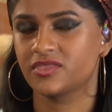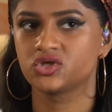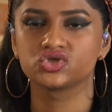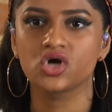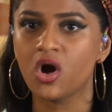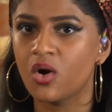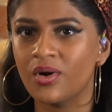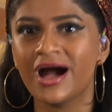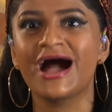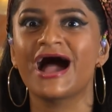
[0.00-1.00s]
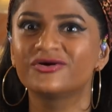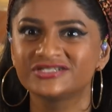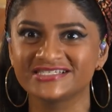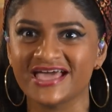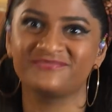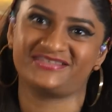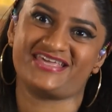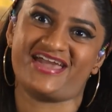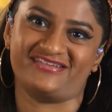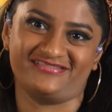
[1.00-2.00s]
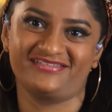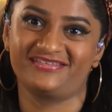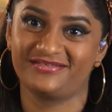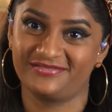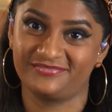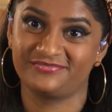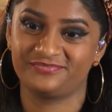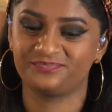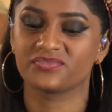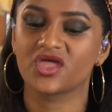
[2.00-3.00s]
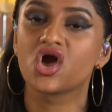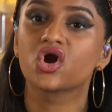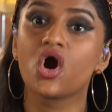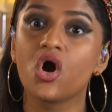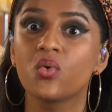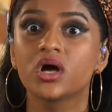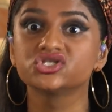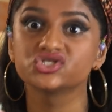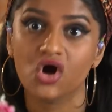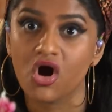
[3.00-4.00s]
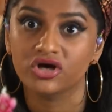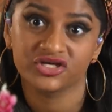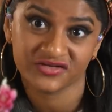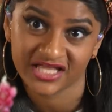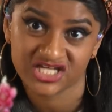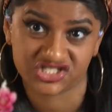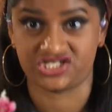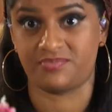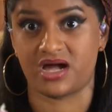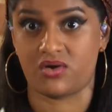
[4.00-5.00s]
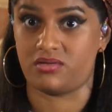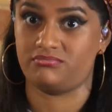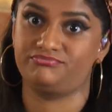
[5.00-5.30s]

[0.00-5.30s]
So, our house is empty. Go and sort your relationship out.